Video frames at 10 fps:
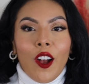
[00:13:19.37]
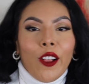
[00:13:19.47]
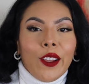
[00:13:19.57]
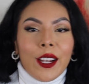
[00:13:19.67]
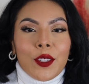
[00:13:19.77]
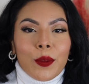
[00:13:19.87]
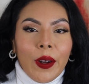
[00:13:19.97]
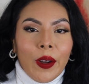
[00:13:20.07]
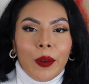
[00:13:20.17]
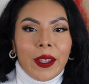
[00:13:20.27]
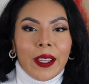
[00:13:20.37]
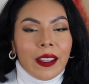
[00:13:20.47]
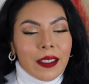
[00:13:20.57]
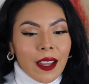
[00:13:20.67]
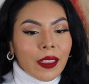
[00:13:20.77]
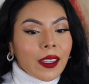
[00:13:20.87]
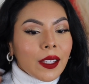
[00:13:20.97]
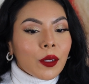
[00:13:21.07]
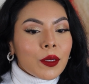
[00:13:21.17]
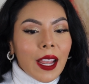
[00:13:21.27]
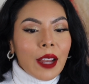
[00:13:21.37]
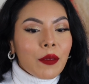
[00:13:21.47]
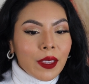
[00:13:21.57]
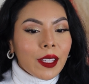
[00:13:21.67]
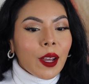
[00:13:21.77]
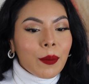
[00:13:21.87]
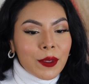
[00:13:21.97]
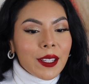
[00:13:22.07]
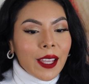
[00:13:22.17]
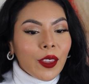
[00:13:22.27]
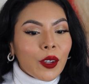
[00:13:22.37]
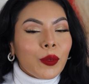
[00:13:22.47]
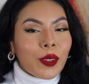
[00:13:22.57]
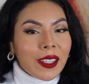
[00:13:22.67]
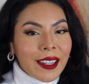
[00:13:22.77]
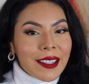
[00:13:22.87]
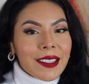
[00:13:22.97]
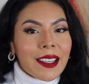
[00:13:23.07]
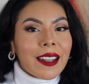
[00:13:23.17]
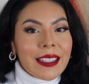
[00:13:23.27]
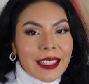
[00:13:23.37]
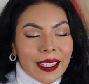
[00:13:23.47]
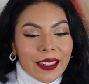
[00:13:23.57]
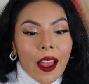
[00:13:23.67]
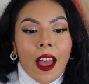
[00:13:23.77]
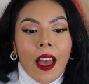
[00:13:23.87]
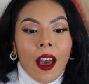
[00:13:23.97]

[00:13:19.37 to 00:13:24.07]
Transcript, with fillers: holiday sweater because I think it'll tie everything up together really nicely and it did.